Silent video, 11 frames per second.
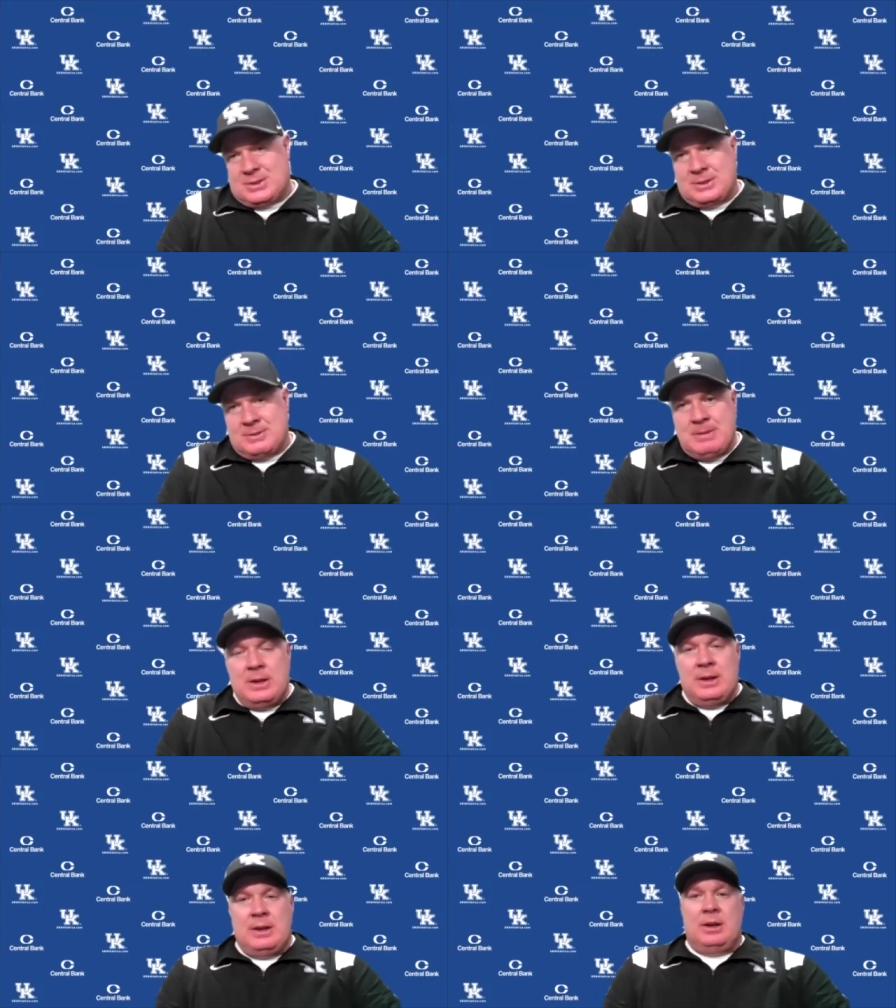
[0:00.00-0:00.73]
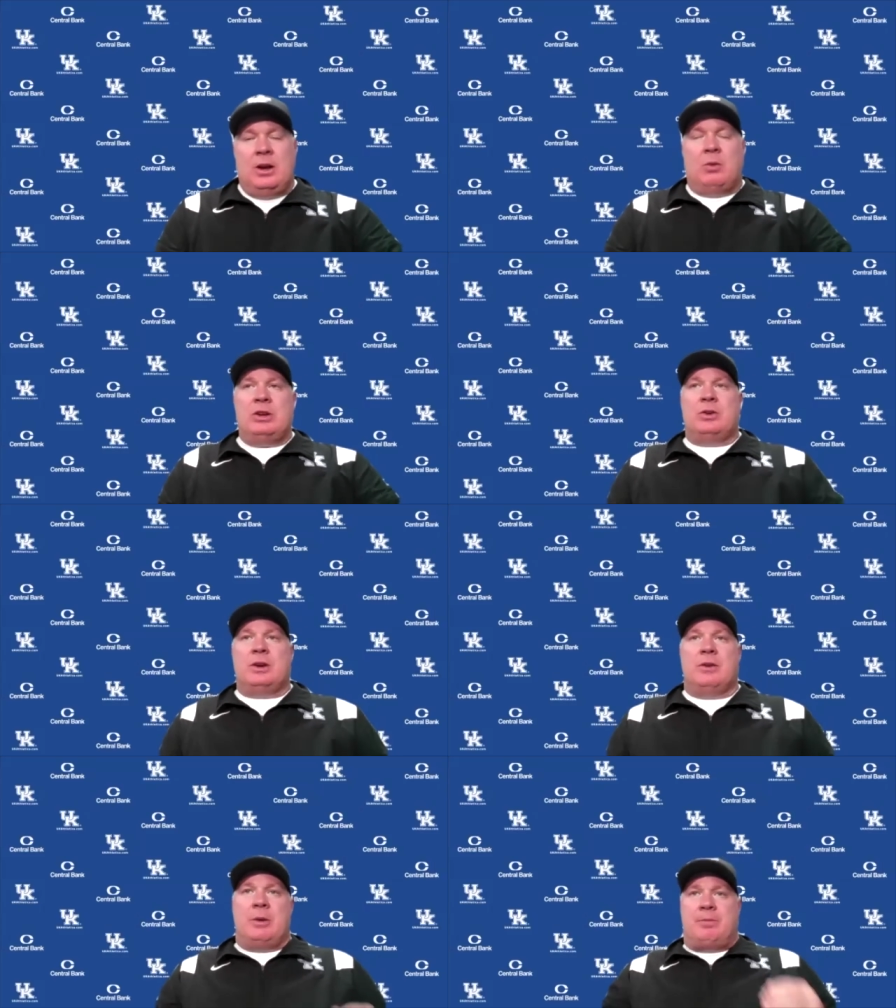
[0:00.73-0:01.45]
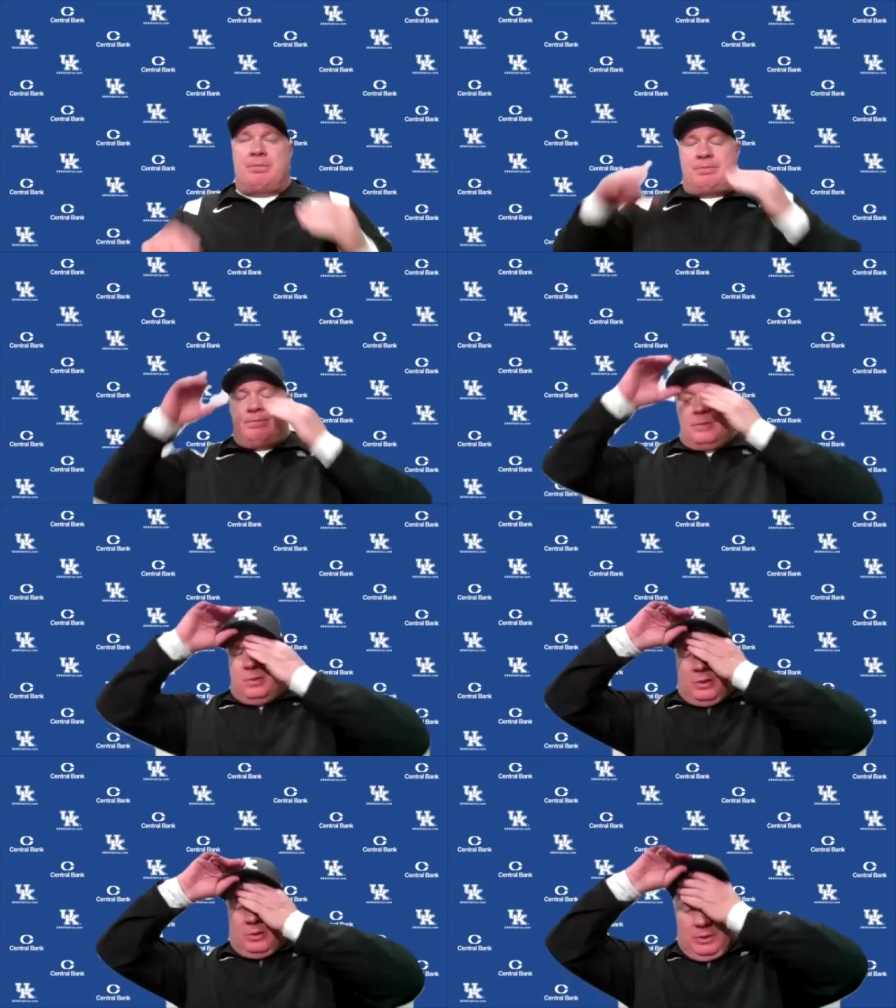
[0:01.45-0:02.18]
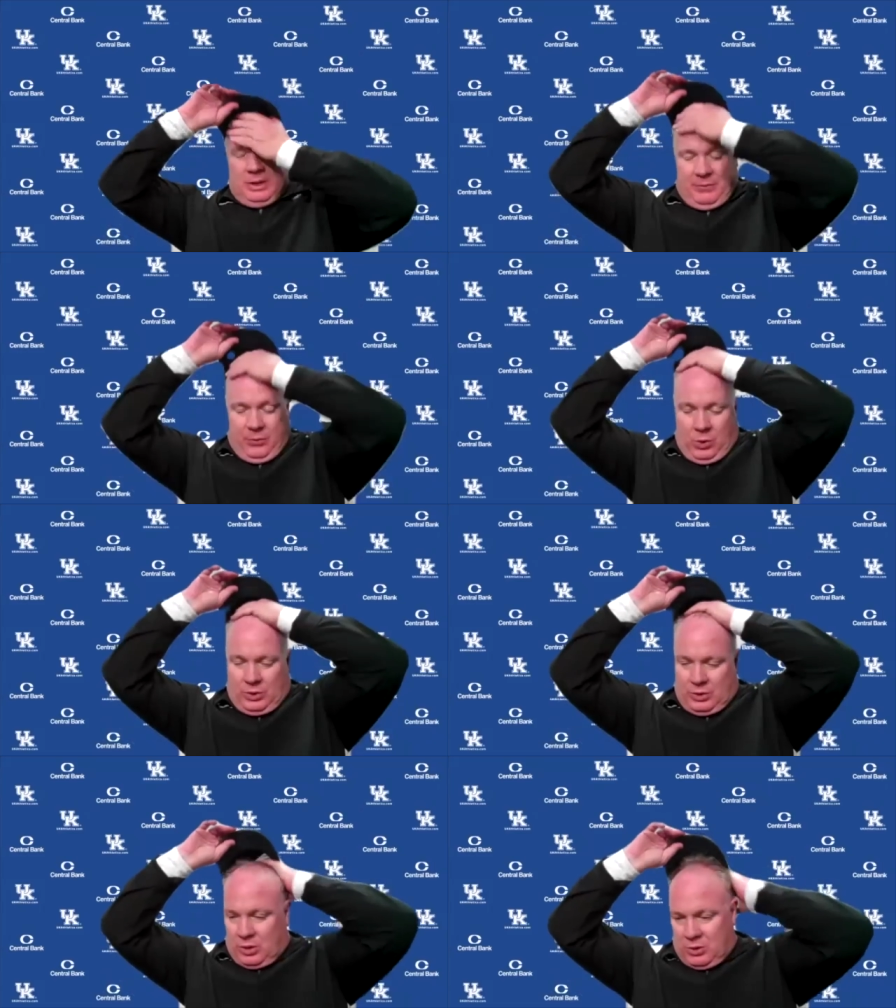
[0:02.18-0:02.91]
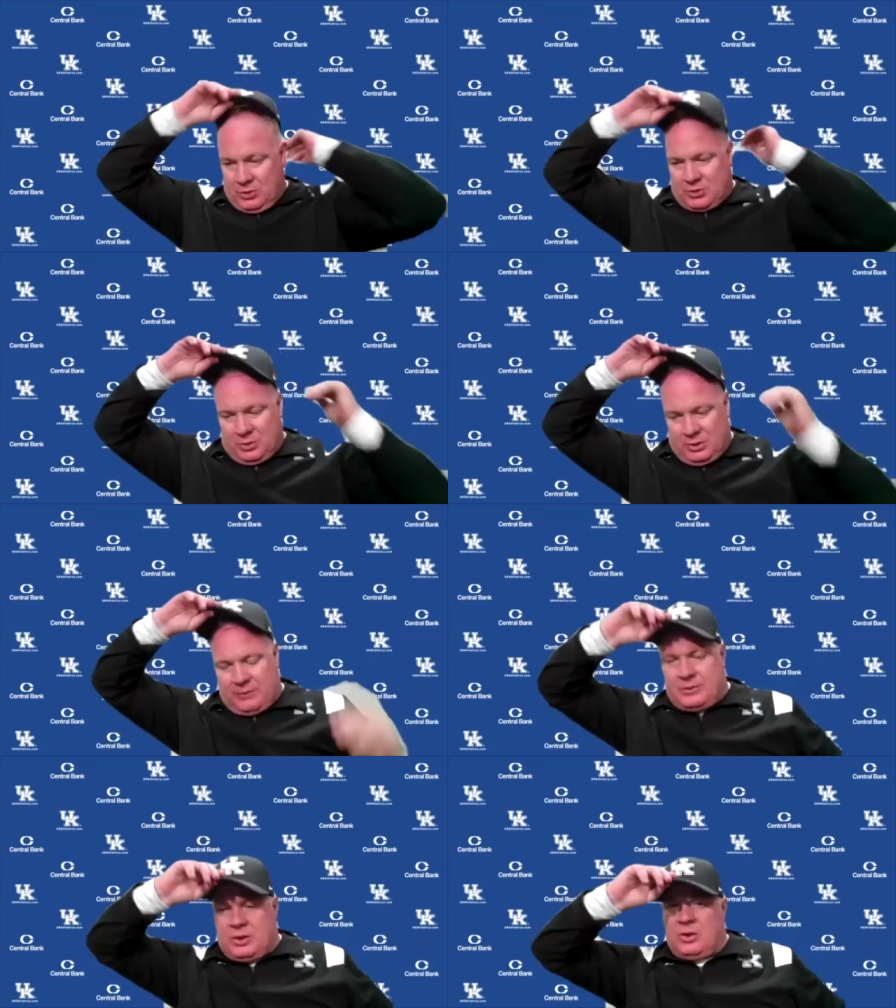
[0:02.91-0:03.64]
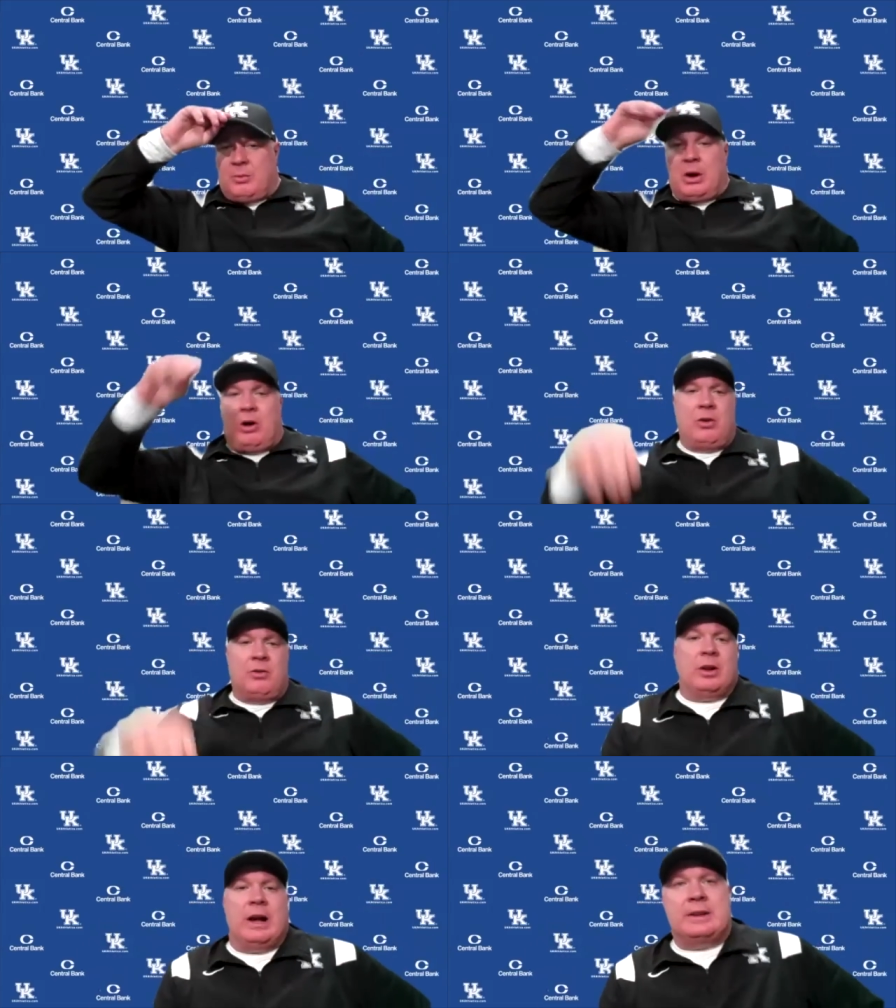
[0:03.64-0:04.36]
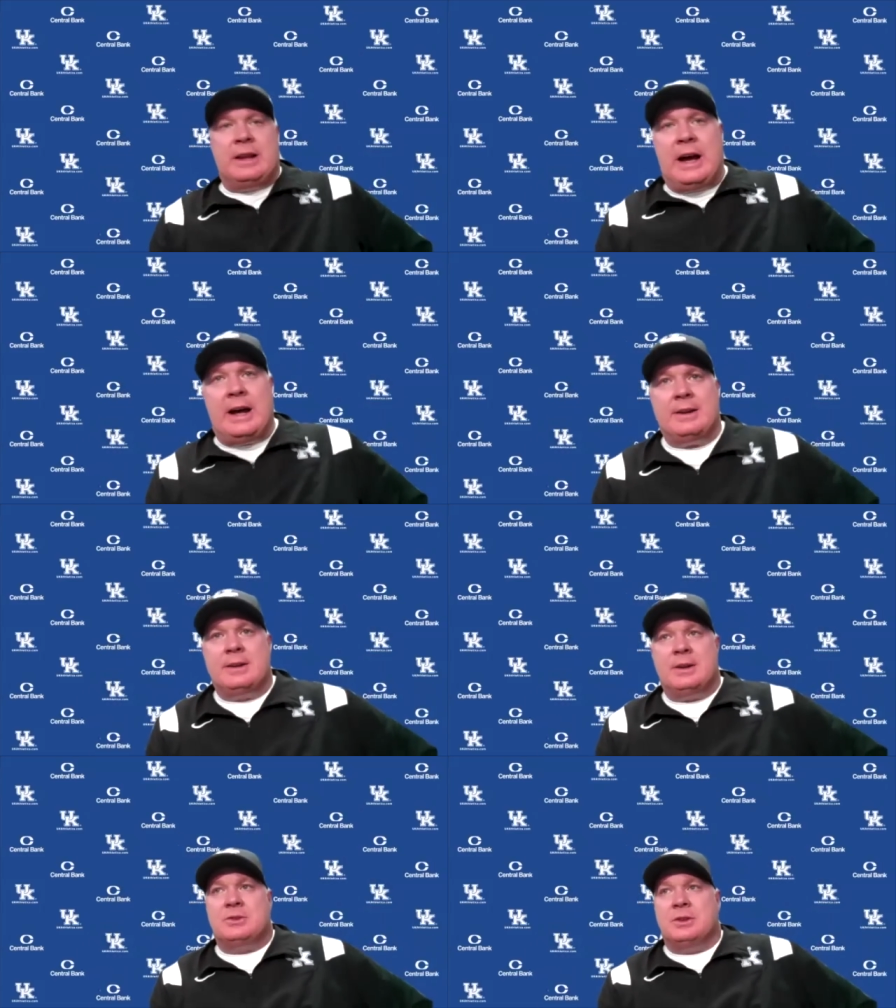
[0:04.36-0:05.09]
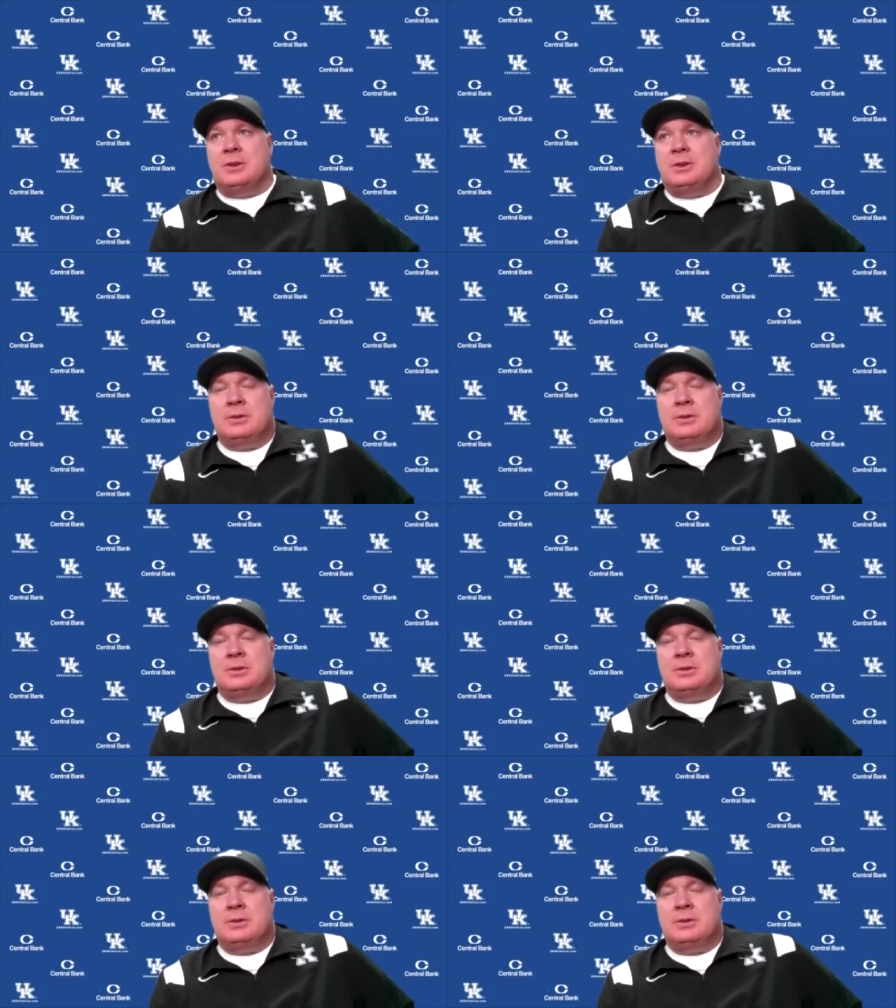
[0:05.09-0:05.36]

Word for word: And, you know, when you give up what we have four turnovers, when you have to turn the ball over like that against the